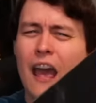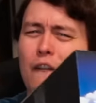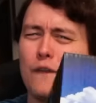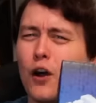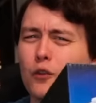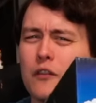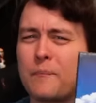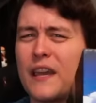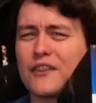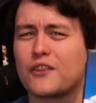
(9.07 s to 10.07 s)
filled with
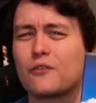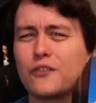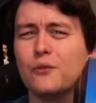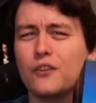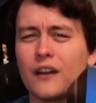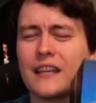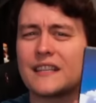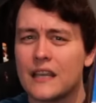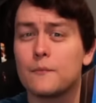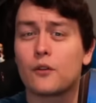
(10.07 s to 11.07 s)
PSO2 goodies
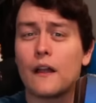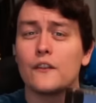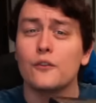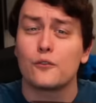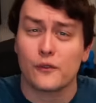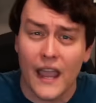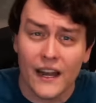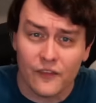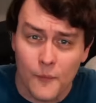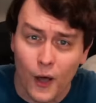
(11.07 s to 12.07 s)
themed around the new
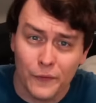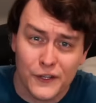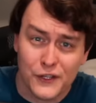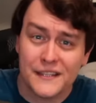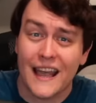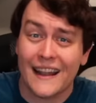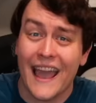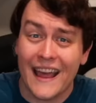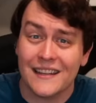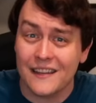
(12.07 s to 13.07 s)
creative mode that just got
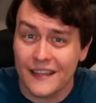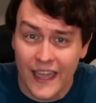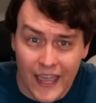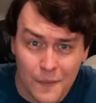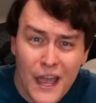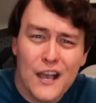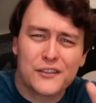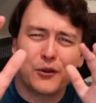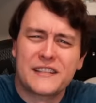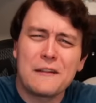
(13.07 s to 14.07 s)
added to the game.
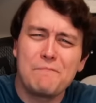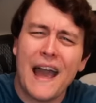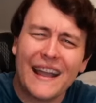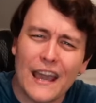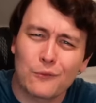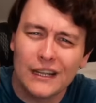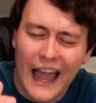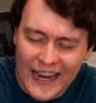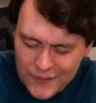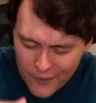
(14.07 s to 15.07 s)
So sit back and
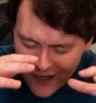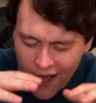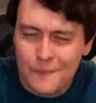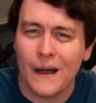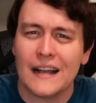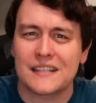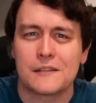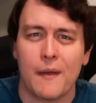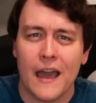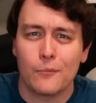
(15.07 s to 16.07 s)
relax, we're going to unbox this
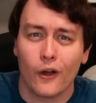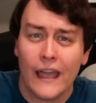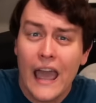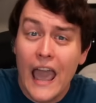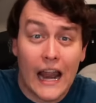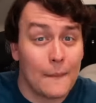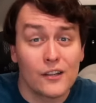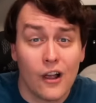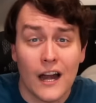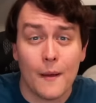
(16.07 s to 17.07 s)
bad boy, and I'm going to
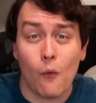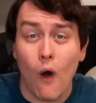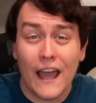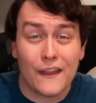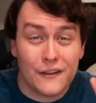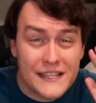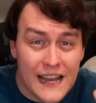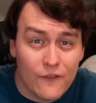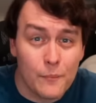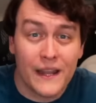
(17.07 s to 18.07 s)
talk about why there has
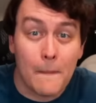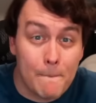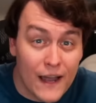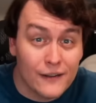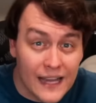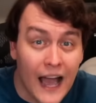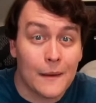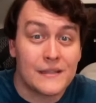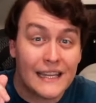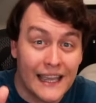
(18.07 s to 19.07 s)
never been a better
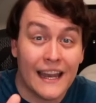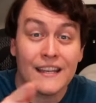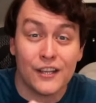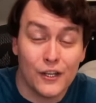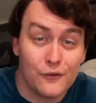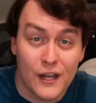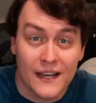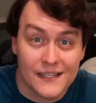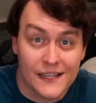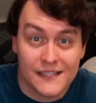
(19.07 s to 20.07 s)
time to get into New
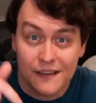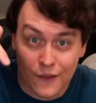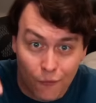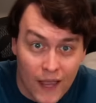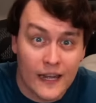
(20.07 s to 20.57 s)
Genesis than right